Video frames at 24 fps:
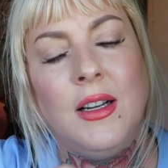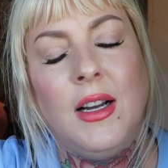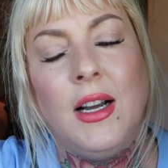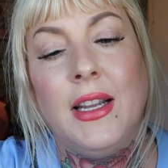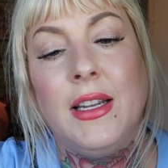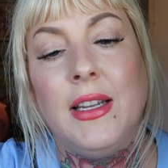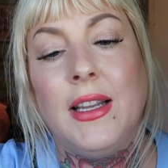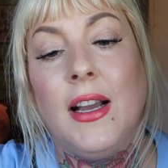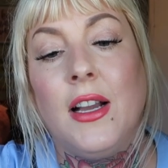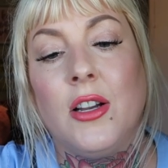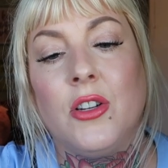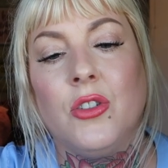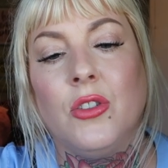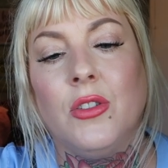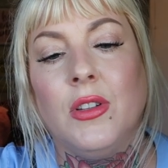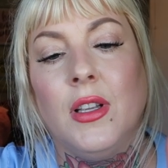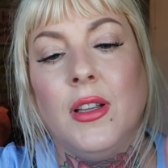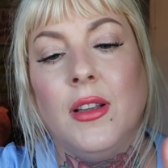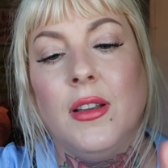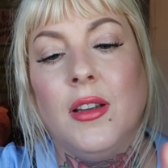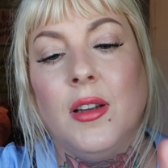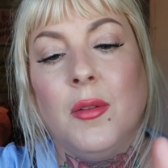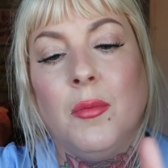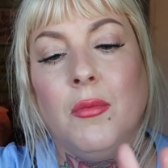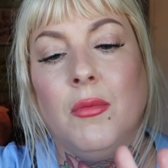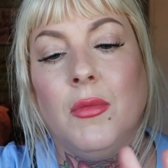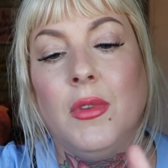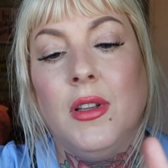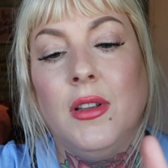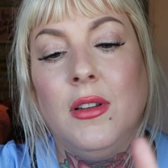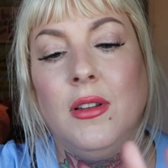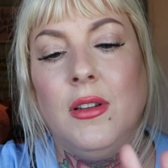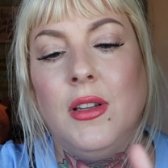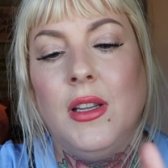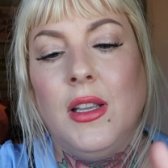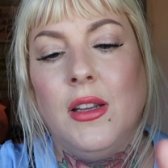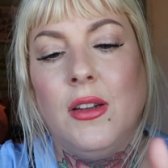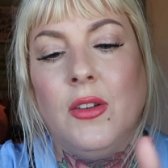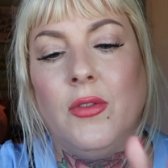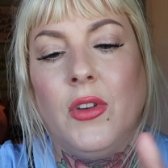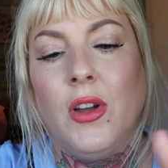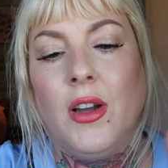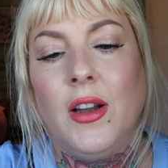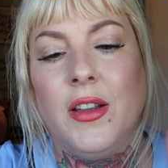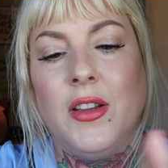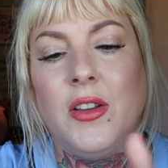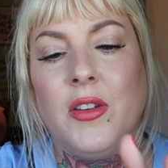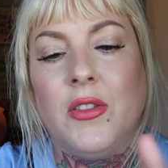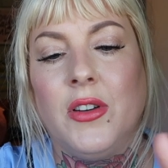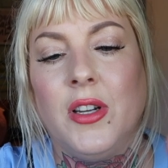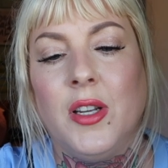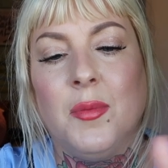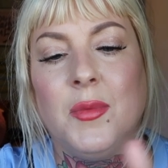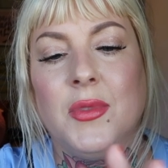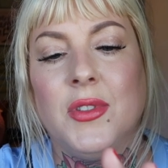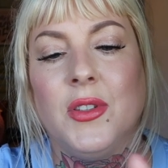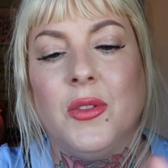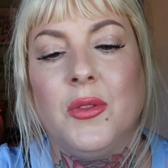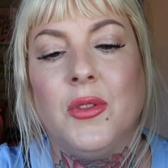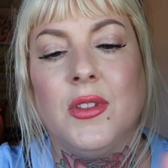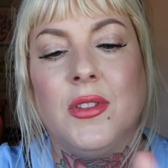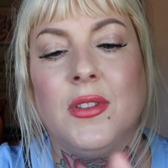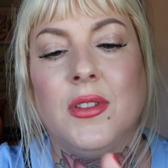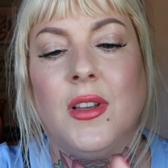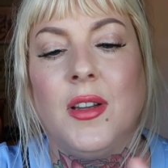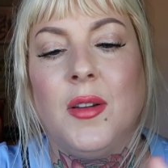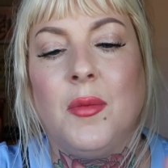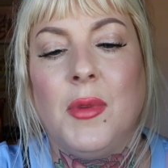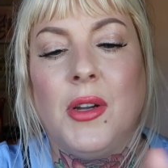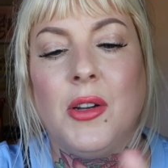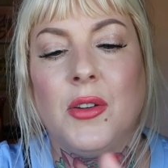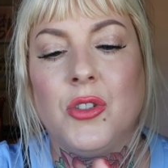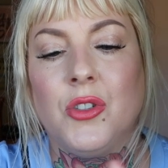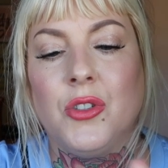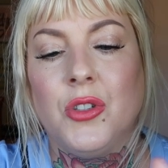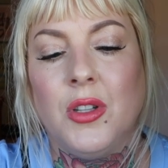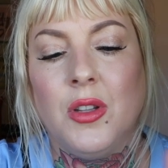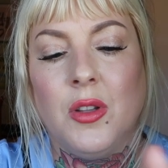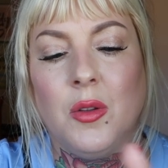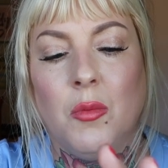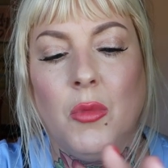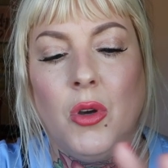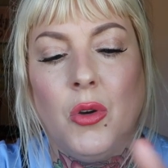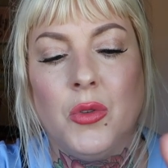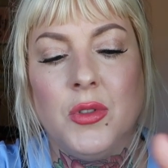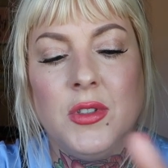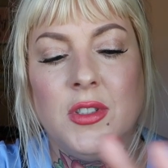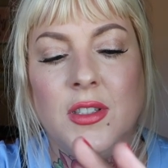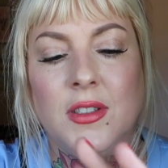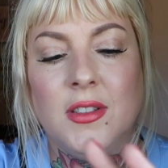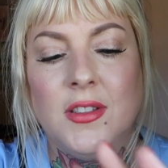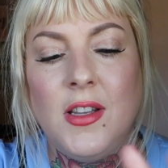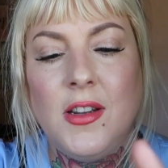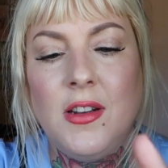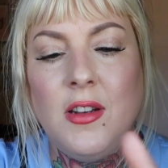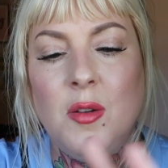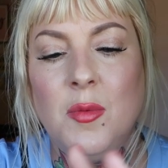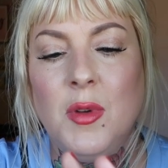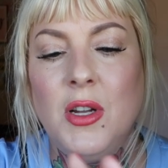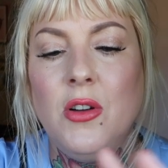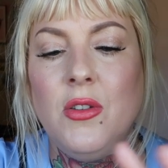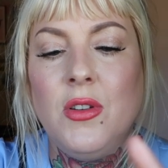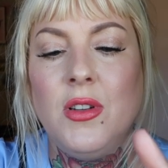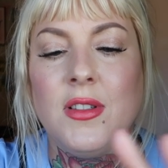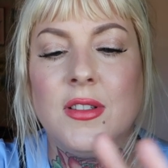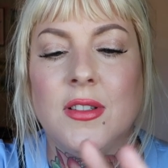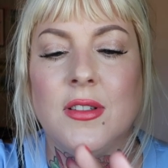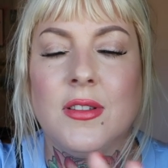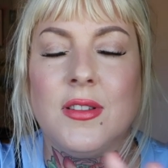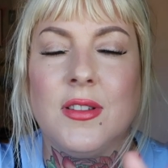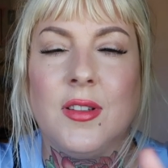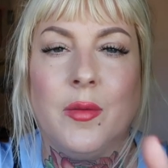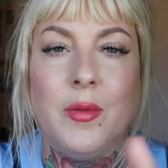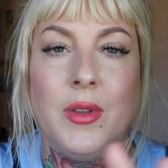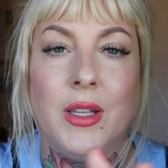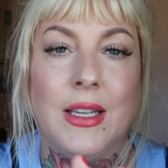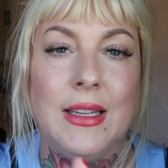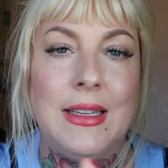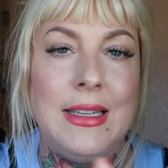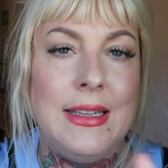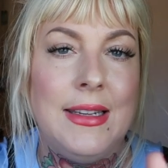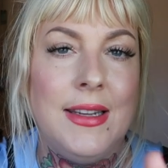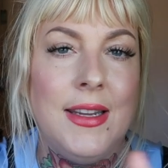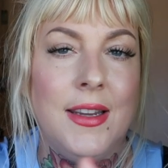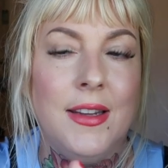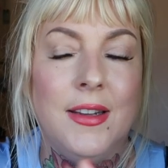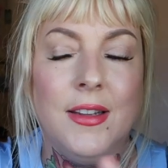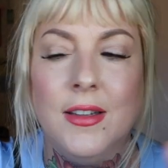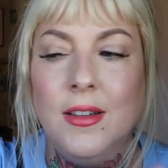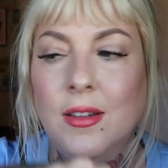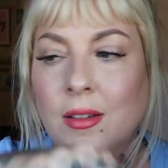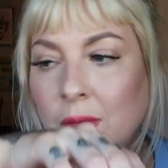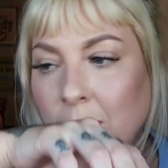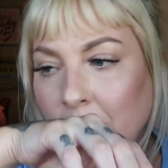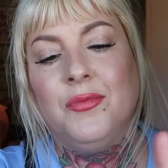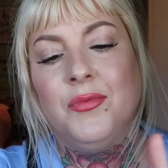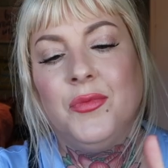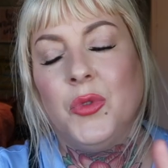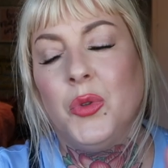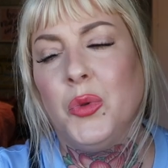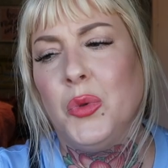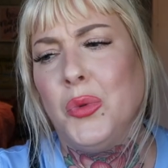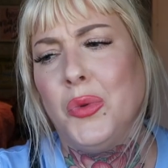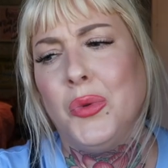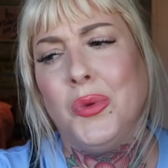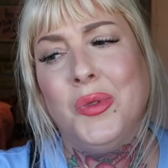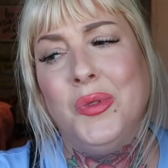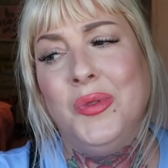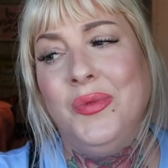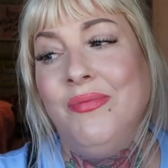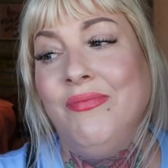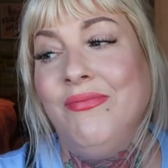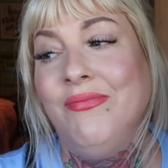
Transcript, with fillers: I actually am in need of eye cream. So this I'm actually the most excited about because it's something I needed. Ooh,